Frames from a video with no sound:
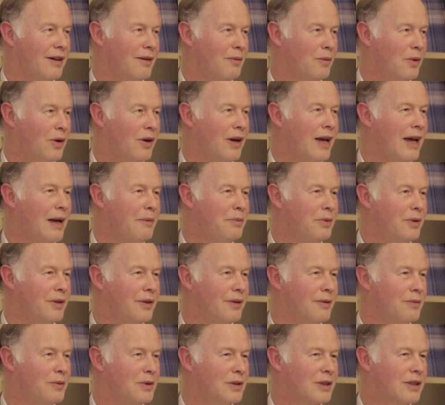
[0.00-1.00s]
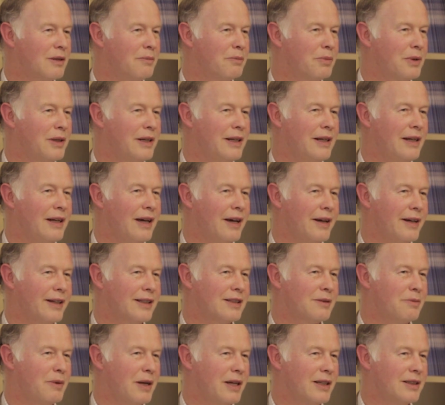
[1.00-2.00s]
What happened was completely
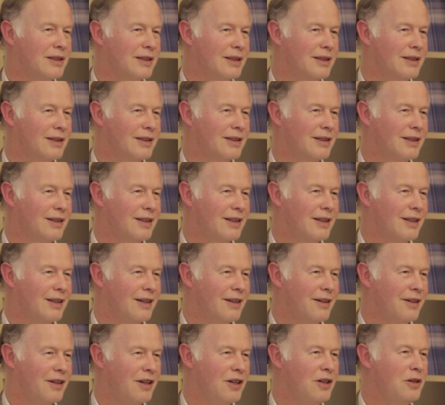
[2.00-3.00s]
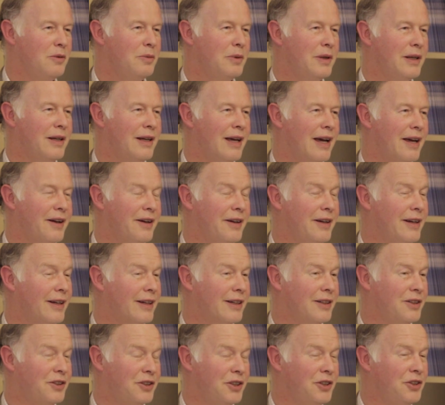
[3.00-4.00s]
unexpected. Nobody had any
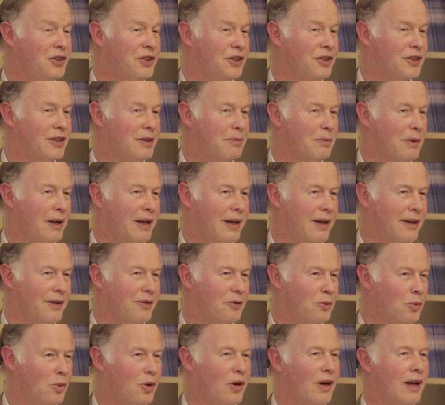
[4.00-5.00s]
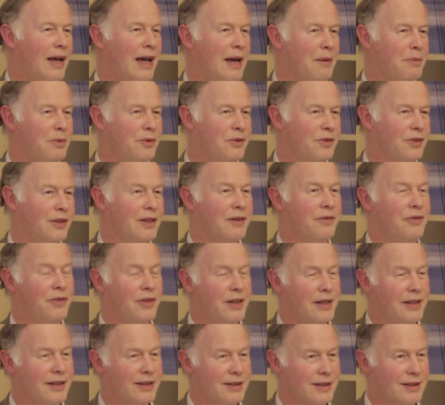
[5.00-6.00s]
contingency plans. What happens if
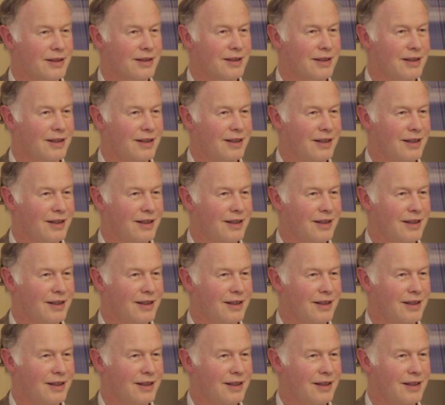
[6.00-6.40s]
this?